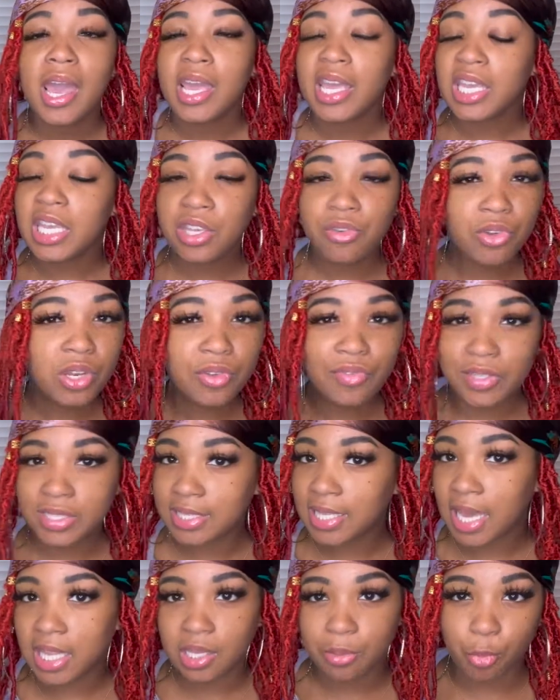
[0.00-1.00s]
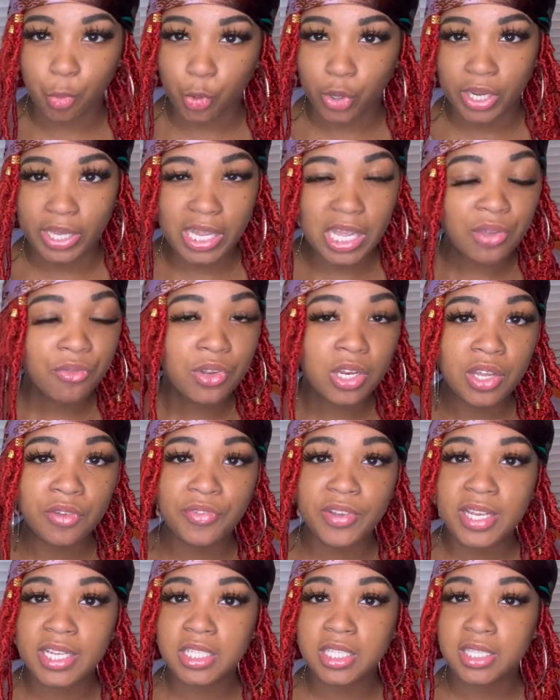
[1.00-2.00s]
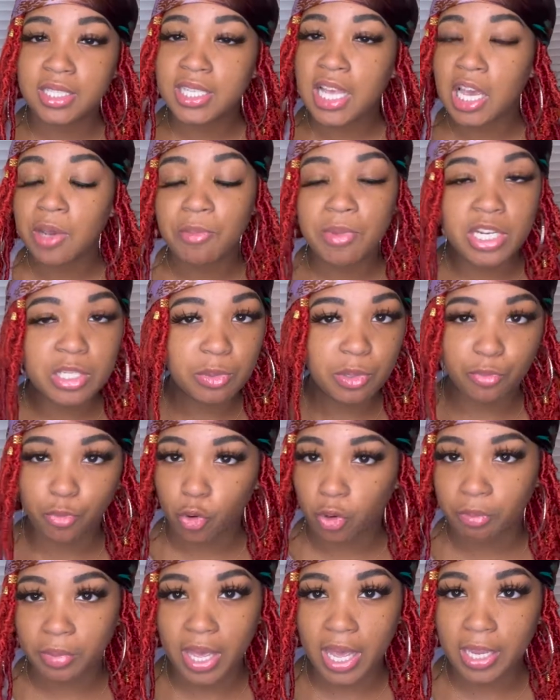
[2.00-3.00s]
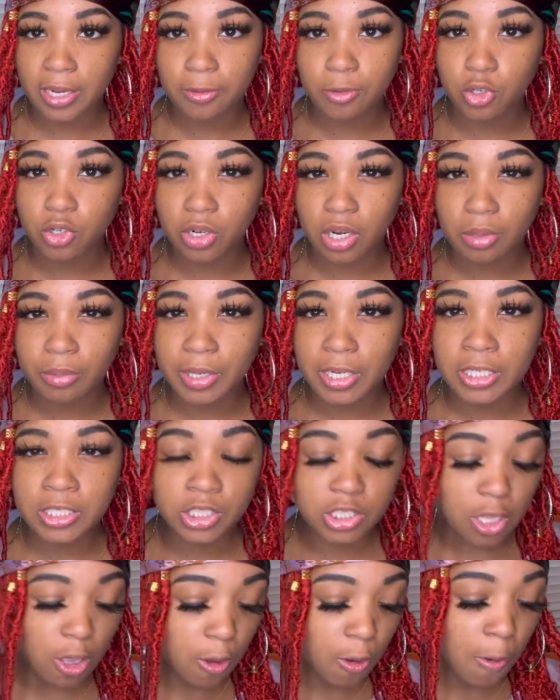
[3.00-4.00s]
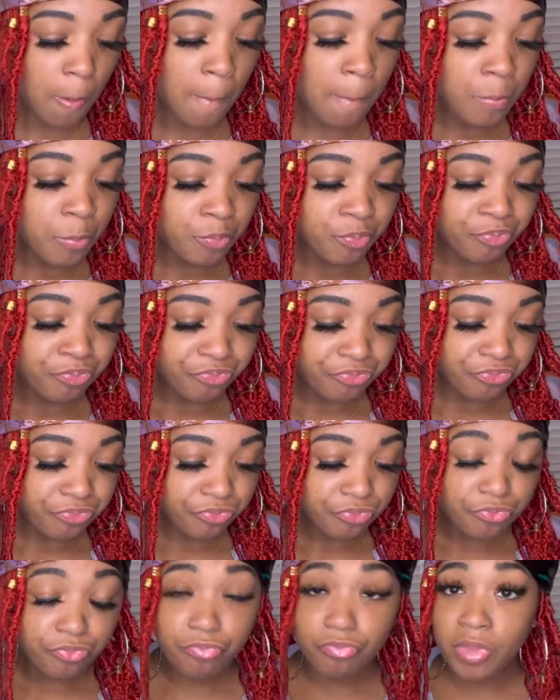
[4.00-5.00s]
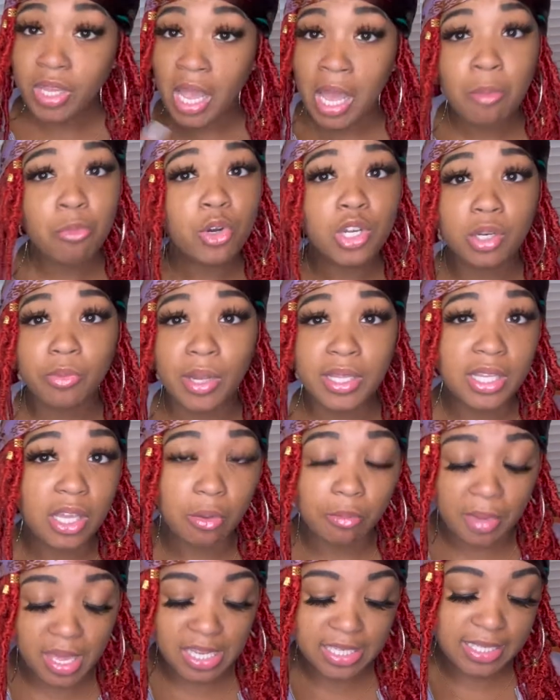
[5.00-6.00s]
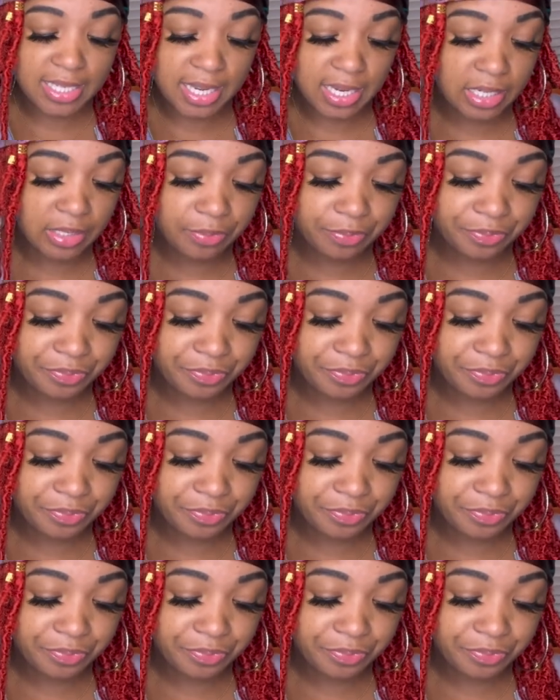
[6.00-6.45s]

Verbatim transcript: even if it's not in the morning, even if it's 10 minutes before bed. You know what I mean? So I'm going to write down meditate.